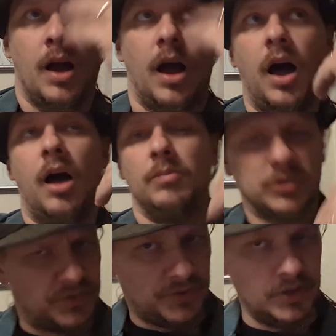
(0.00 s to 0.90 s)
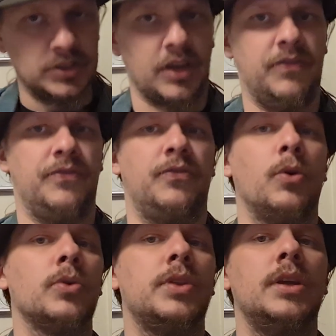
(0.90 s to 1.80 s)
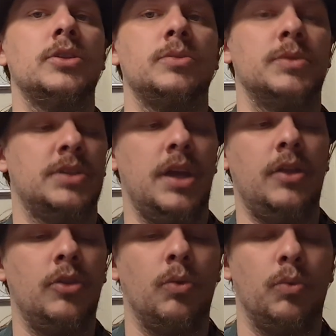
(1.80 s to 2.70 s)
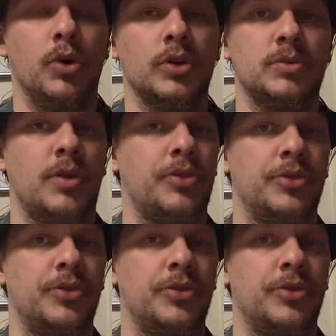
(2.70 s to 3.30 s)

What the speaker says: I almost feels like 4th edition was in the works while